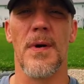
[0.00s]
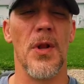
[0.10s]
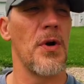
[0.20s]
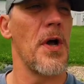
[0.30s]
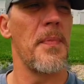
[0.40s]
I
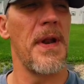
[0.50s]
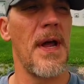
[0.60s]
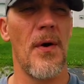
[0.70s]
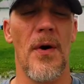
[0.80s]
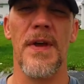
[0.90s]
look up and
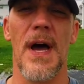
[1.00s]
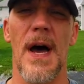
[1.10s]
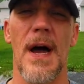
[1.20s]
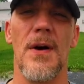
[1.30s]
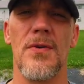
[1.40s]
down all the
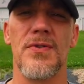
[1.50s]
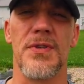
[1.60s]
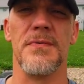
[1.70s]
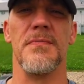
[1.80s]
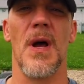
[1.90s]
aisles,
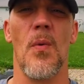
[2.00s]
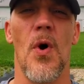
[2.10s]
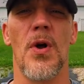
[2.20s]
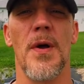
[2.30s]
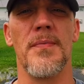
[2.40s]
and I
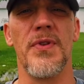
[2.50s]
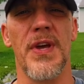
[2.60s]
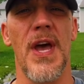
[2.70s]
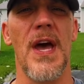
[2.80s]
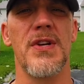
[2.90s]
walk up to the
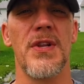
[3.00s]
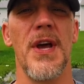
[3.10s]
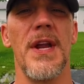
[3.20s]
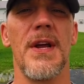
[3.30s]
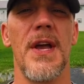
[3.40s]

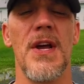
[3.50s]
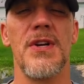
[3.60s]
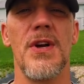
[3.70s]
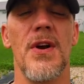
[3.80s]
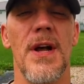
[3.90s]

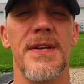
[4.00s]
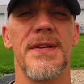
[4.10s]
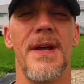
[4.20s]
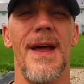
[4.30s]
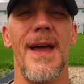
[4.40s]
cashier, and I
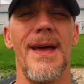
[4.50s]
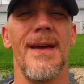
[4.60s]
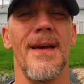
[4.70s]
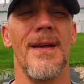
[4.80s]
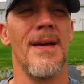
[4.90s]
said, "Hey,